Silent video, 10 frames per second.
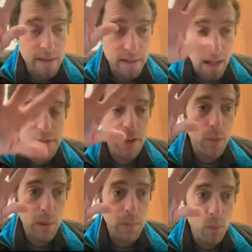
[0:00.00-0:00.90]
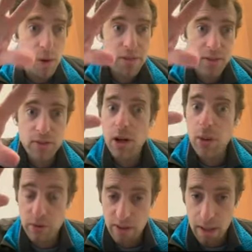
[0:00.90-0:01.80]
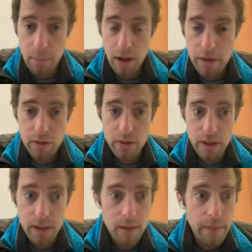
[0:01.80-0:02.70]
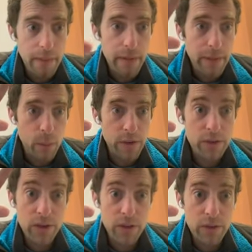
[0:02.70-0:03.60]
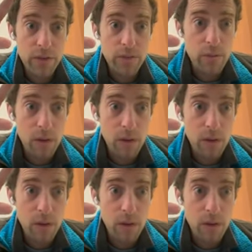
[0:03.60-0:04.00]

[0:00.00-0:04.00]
it's live on the web with this code sandboxing, which is